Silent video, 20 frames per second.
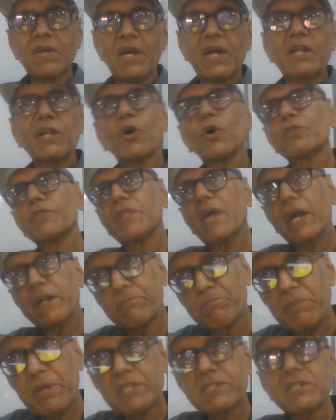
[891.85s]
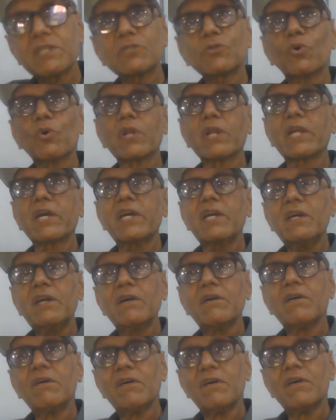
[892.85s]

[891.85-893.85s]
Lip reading: and on that basis only